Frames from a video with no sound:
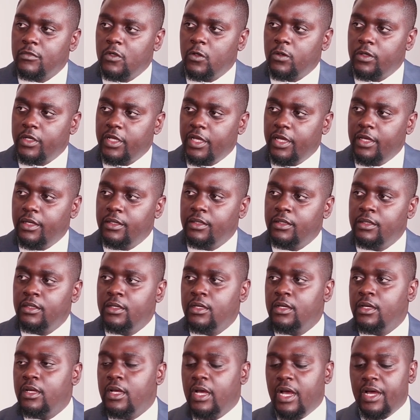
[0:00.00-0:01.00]
Okay.
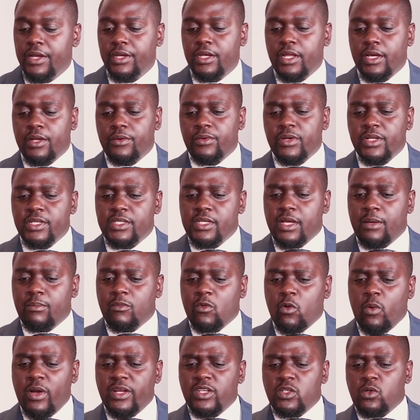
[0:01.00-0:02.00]
And uh, Rita,
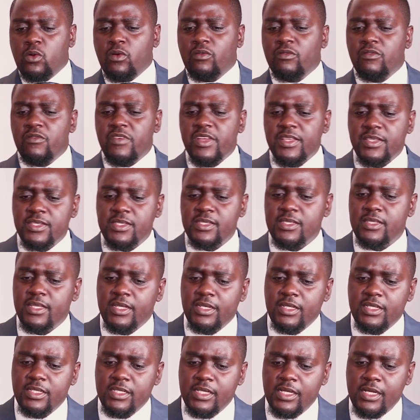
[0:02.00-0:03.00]
I'm quite convinced
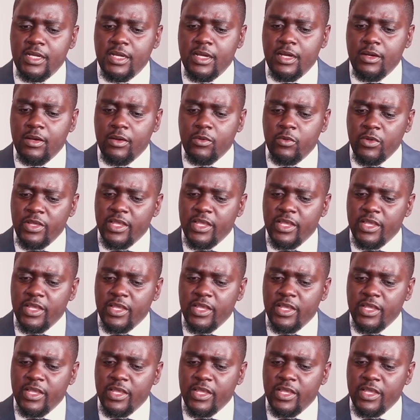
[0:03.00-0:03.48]
that uh,